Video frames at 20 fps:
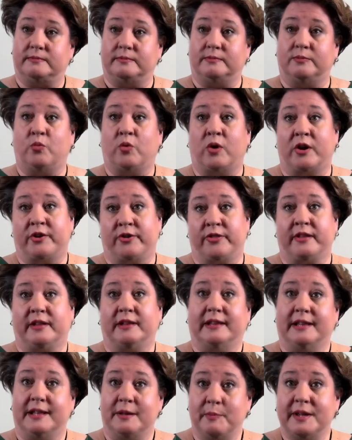What are the
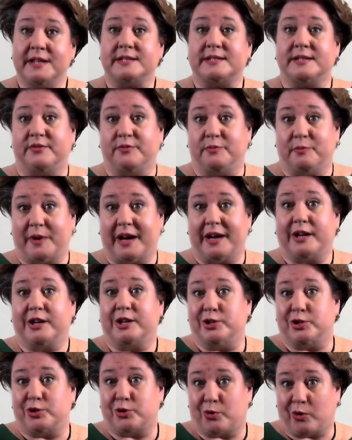limits of my
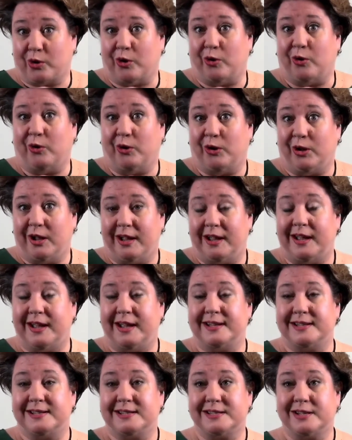control?
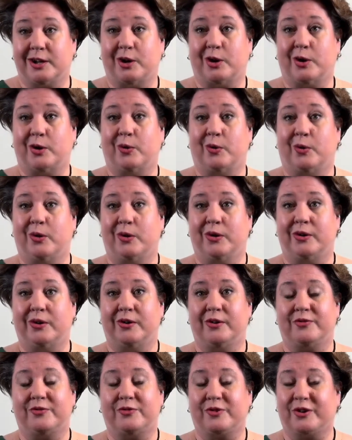So
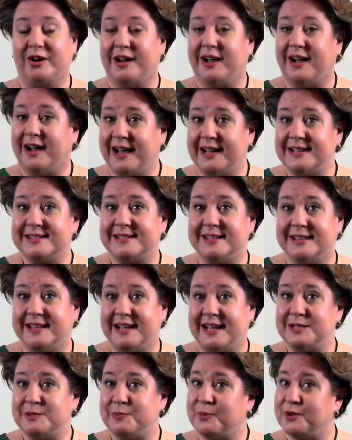for CASA,
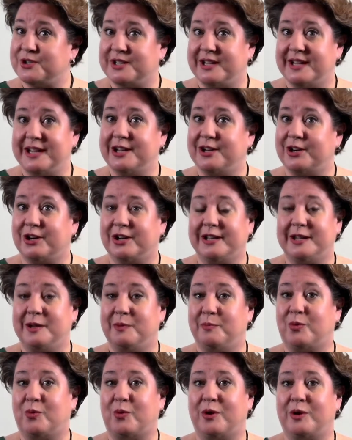that's particularly
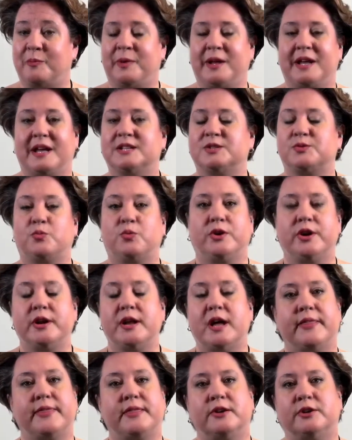important because we're
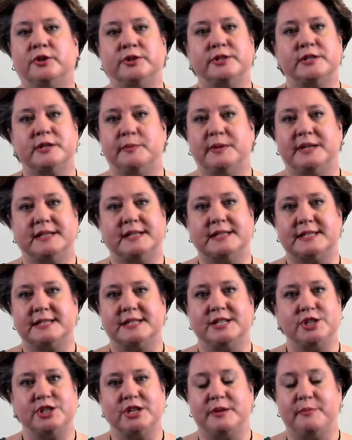not the ultimate
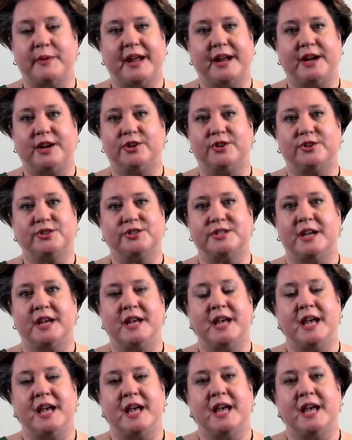decision makers